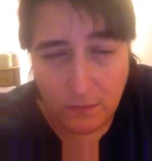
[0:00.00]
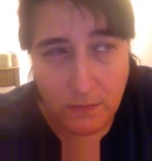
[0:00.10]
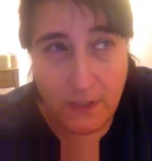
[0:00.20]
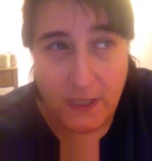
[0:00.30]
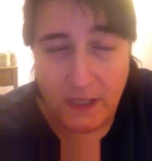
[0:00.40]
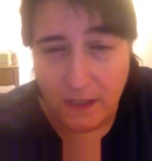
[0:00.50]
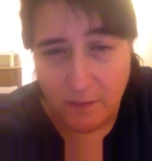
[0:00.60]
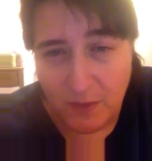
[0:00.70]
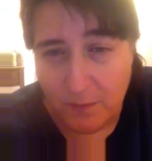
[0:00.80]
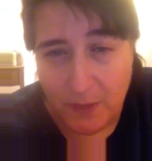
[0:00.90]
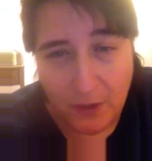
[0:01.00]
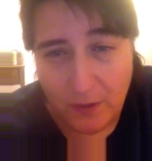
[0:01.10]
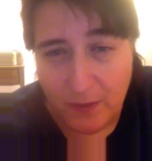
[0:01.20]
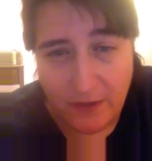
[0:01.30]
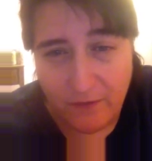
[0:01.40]
and they can't be
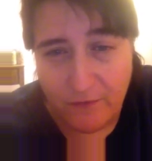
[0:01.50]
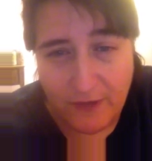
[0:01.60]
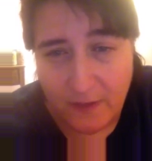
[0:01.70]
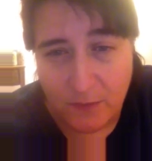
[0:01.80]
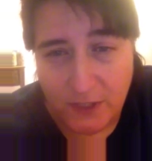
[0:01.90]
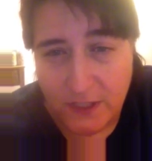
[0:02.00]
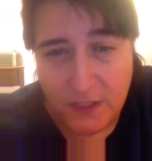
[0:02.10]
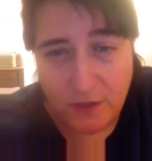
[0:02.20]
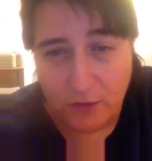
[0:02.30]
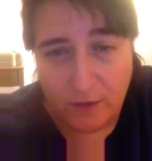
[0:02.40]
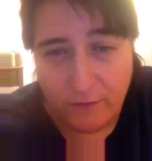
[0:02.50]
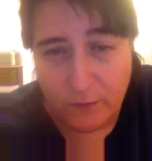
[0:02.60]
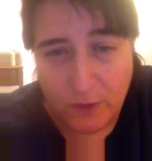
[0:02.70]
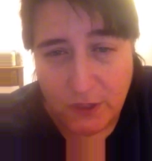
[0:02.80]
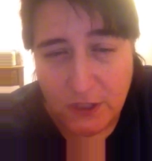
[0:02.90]
buried by their families, their loved
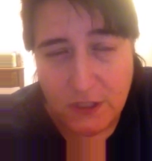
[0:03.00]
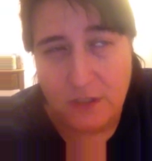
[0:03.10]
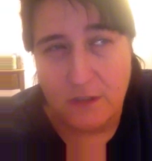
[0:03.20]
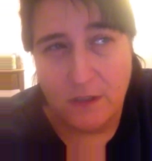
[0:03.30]
ones.